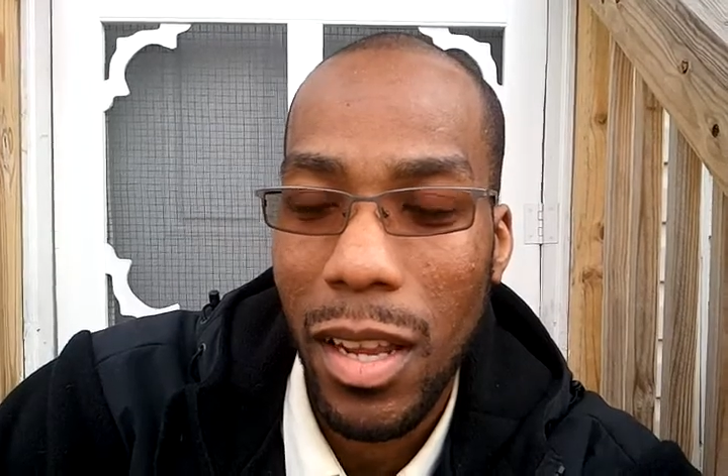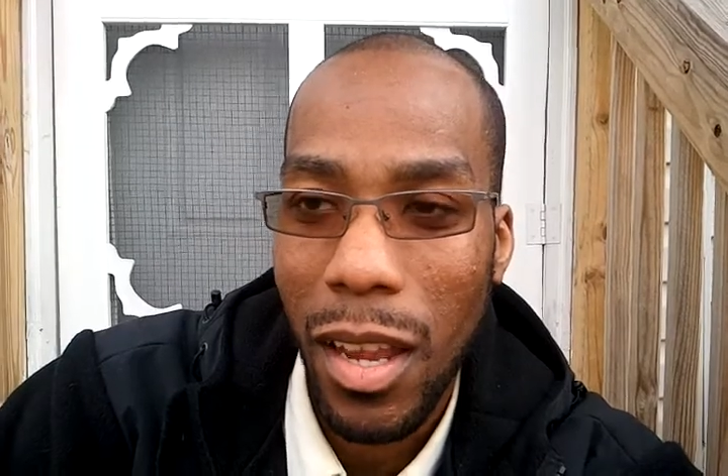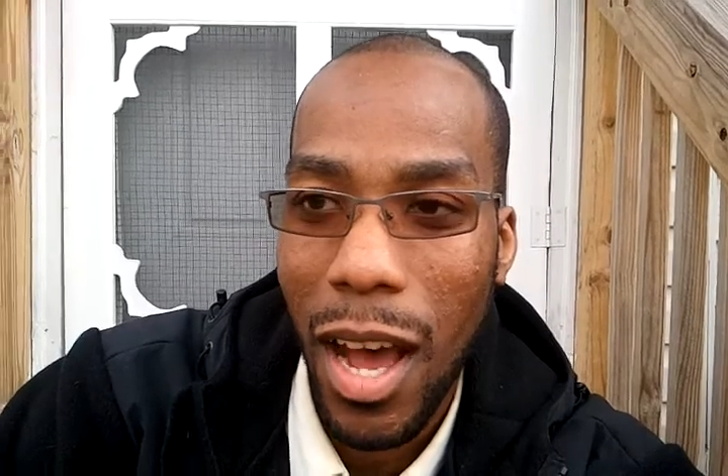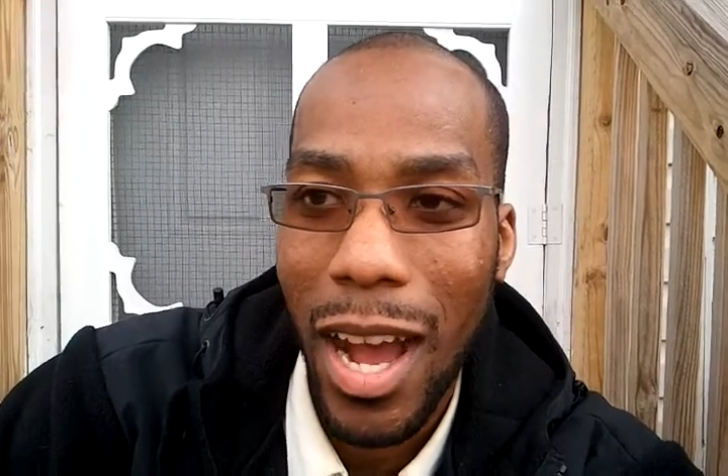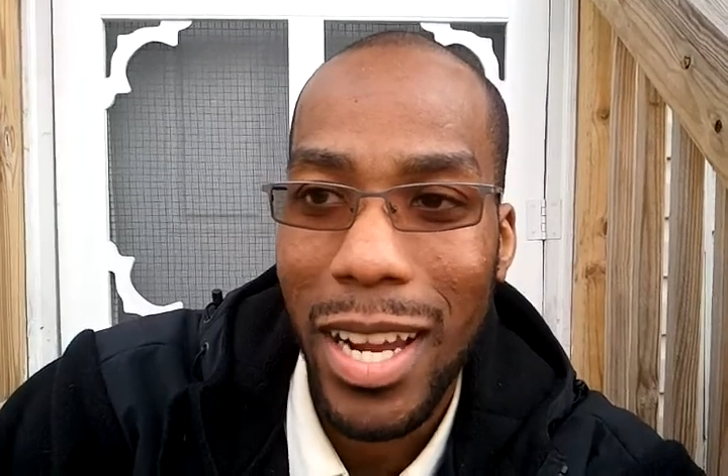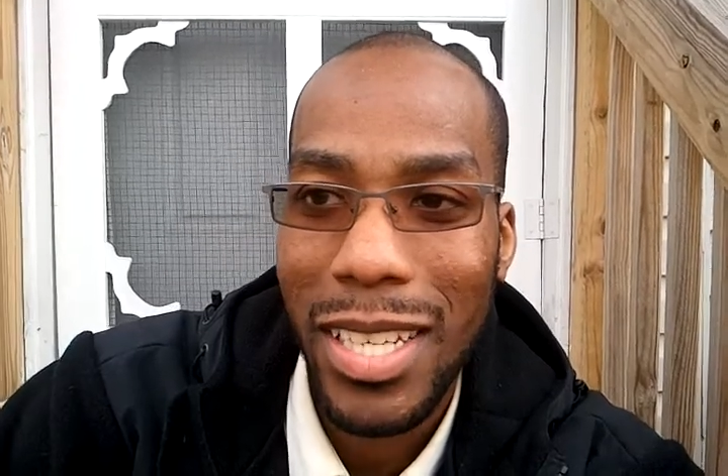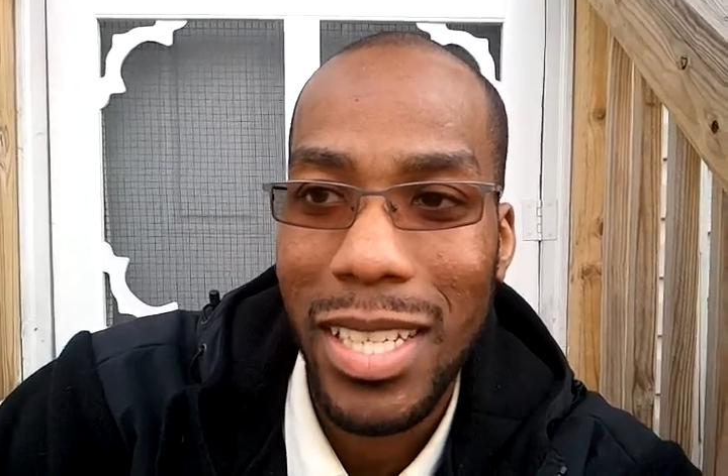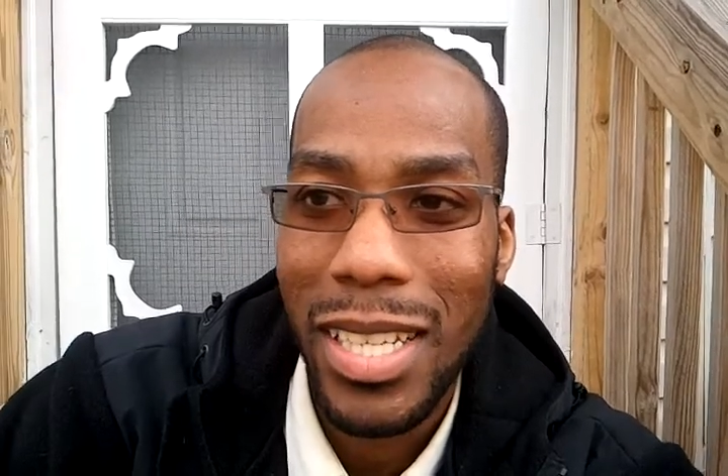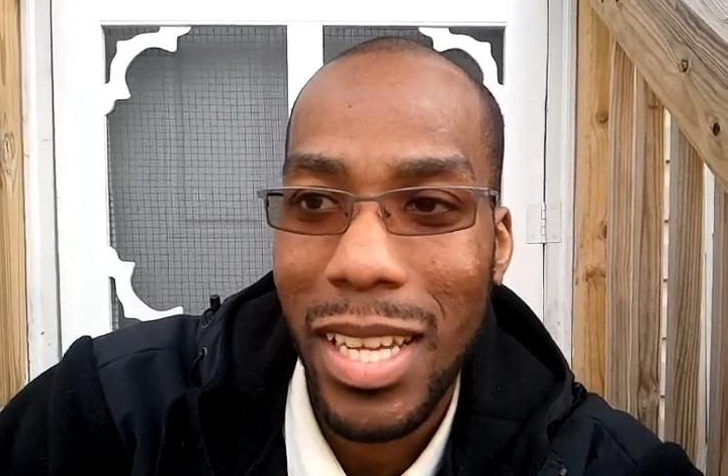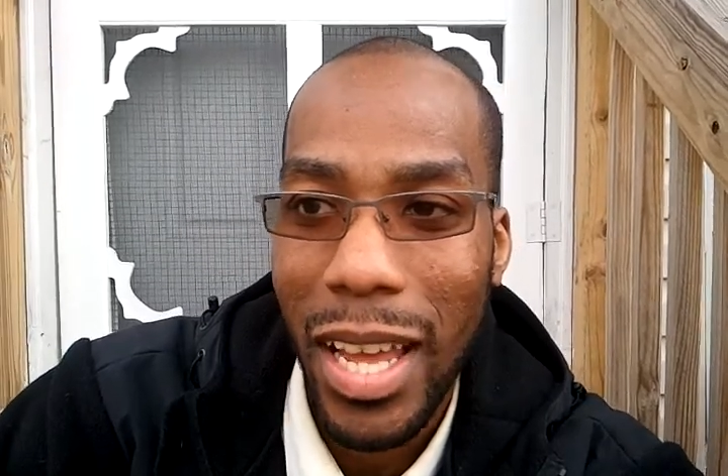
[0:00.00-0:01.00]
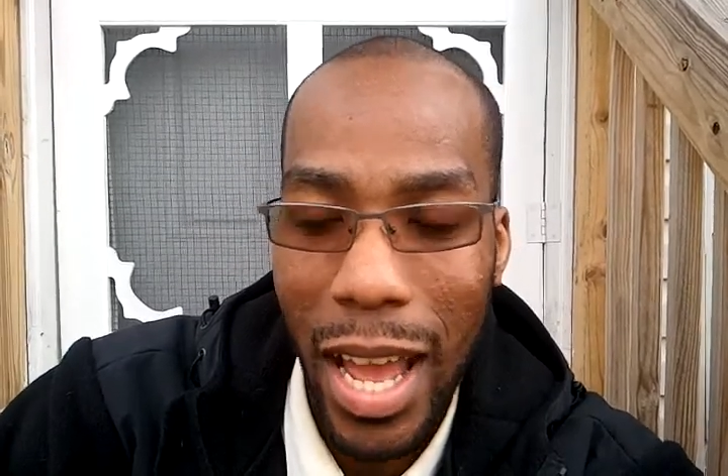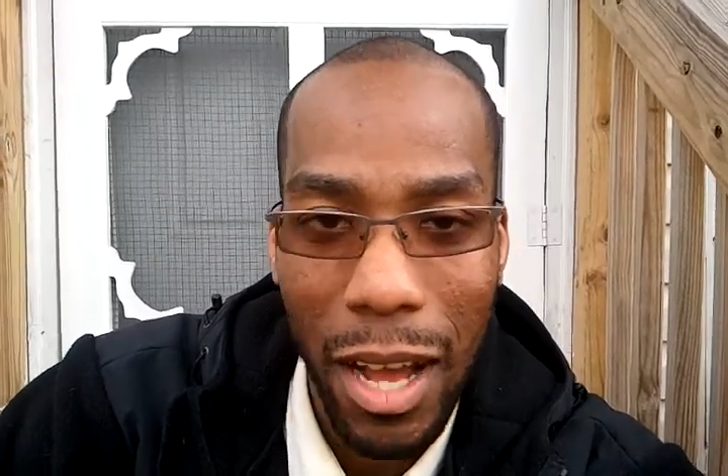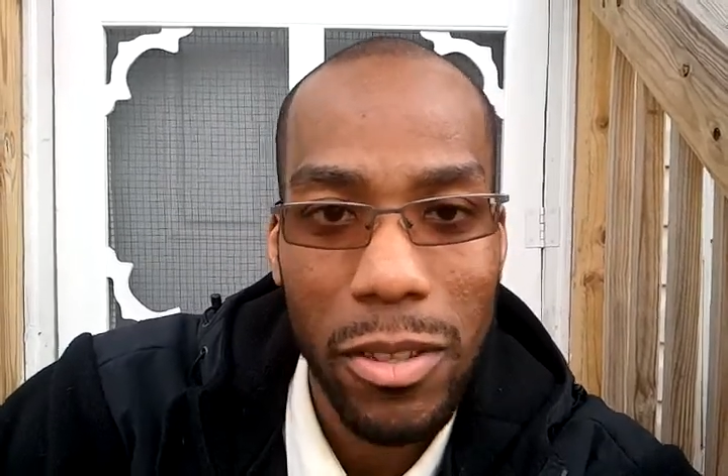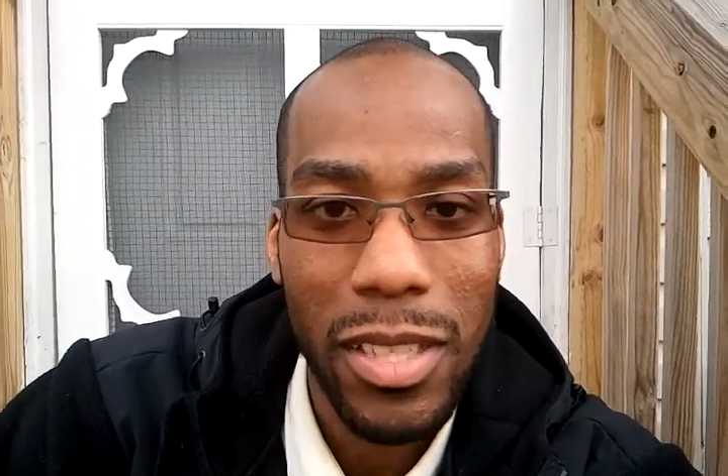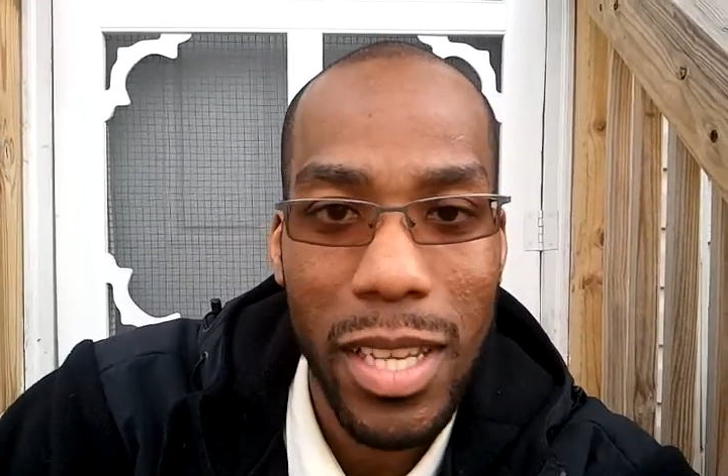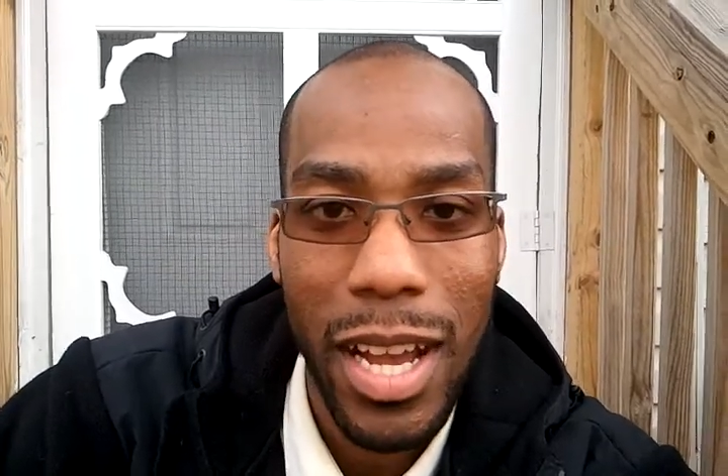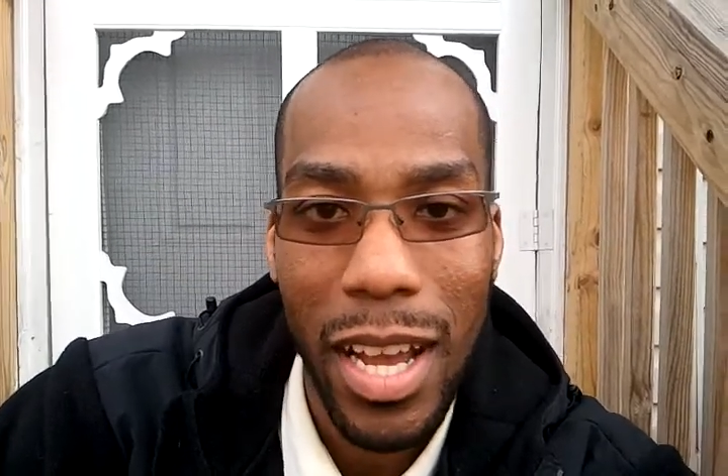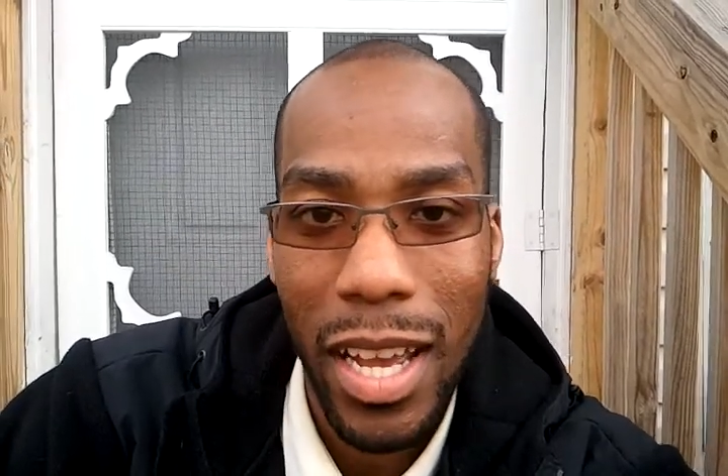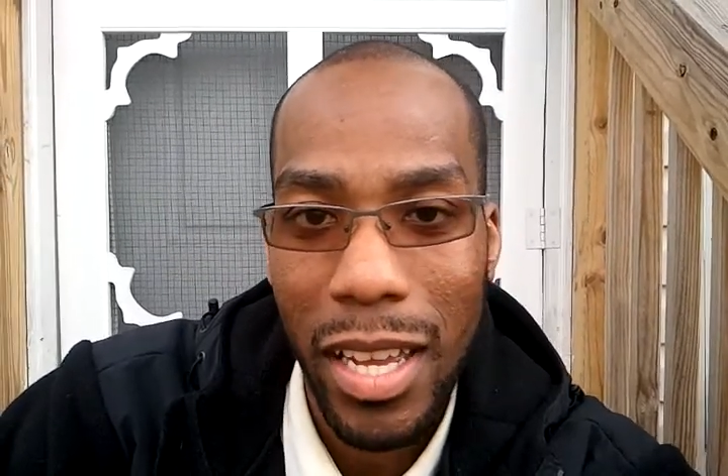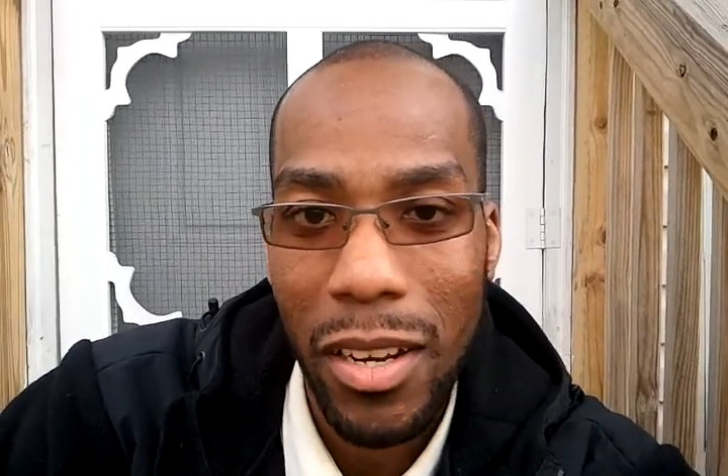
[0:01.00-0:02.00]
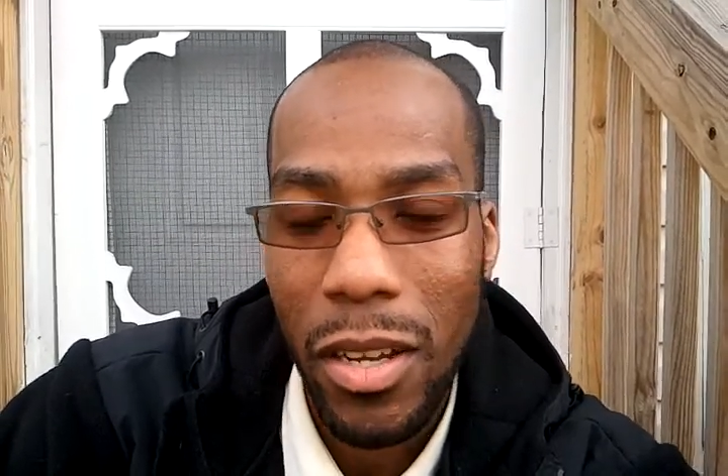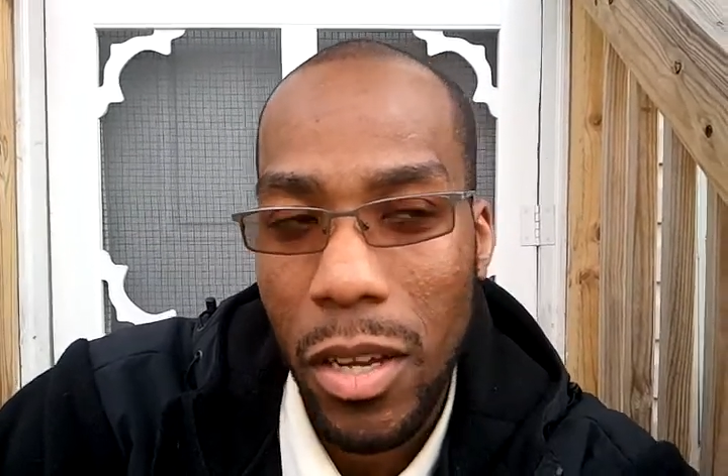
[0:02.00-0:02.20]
locked outside